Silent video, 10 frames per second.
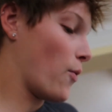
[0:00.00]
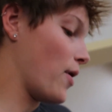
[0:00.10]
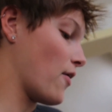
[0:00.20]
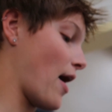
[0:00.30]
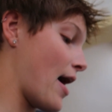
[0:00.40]

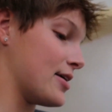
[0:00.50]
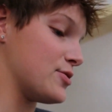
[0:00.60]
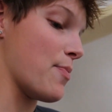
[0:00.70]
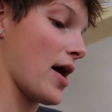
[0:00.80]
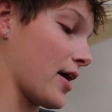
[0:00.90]
we are at
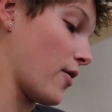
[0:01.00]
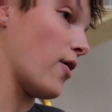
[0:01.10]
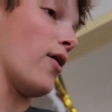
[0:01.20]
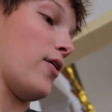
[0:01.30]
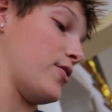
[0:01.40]
his beck and
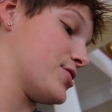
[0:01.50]
call.